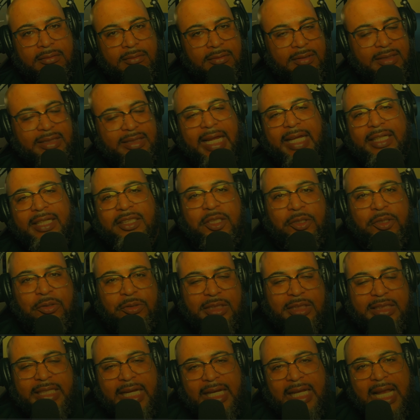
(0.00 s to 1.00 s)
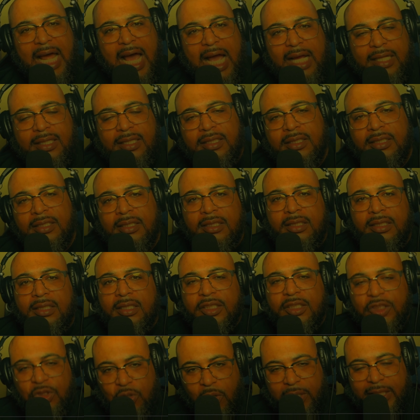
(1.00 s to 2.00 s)
Stay tuned, stay locked.
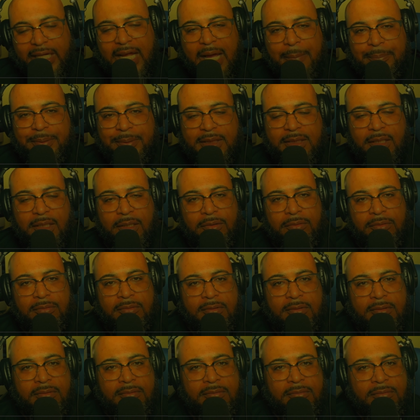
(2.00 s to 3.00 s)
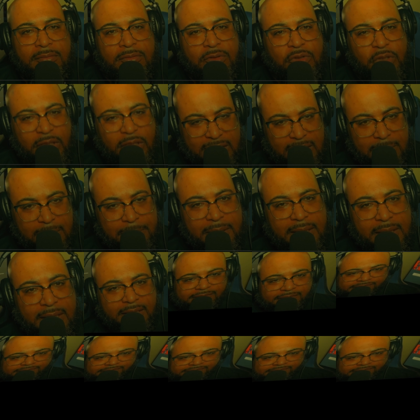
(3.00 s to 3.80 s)
Enjoy the episode. Trust and believe.